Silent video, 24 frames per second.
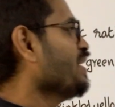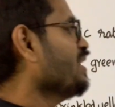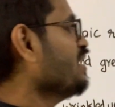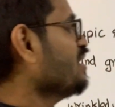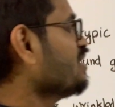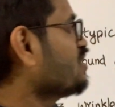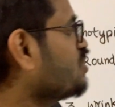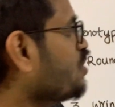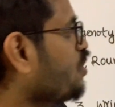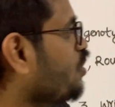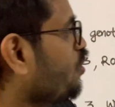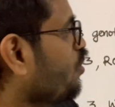
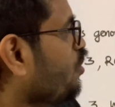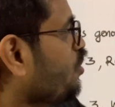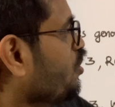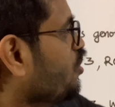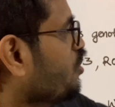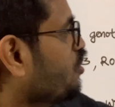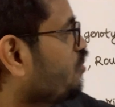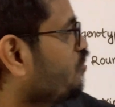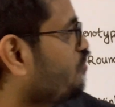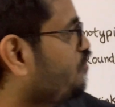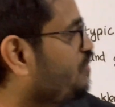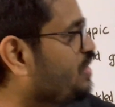So
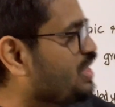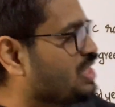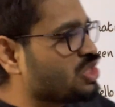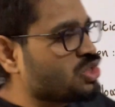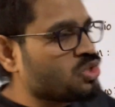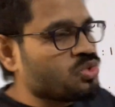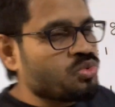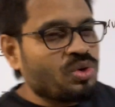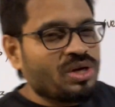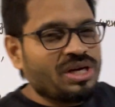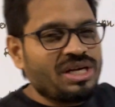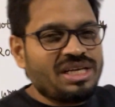which
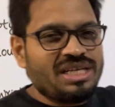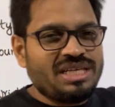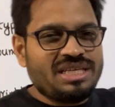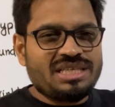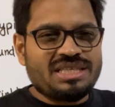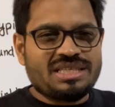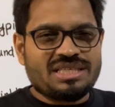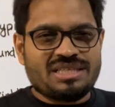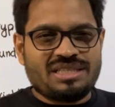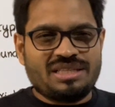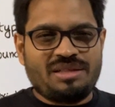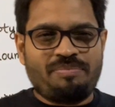one
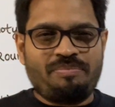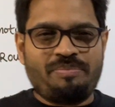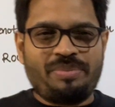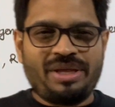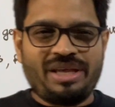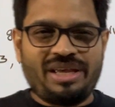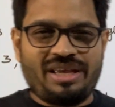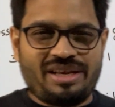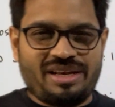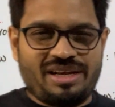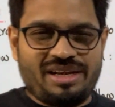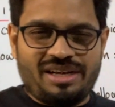is the
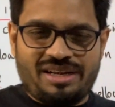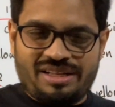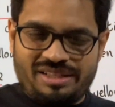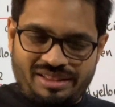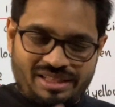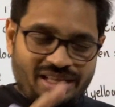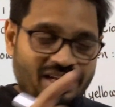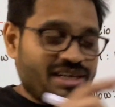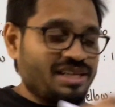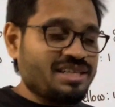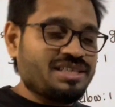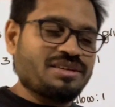parent?
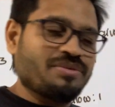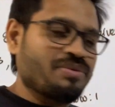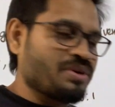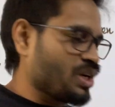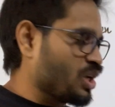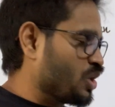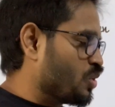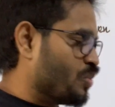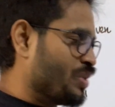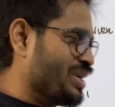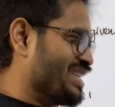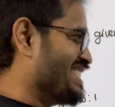That is our
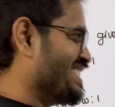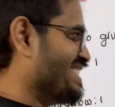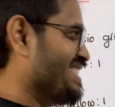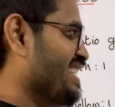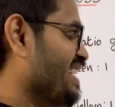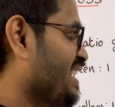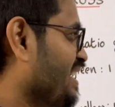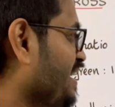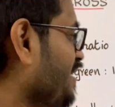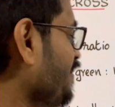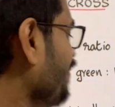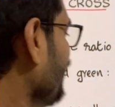question.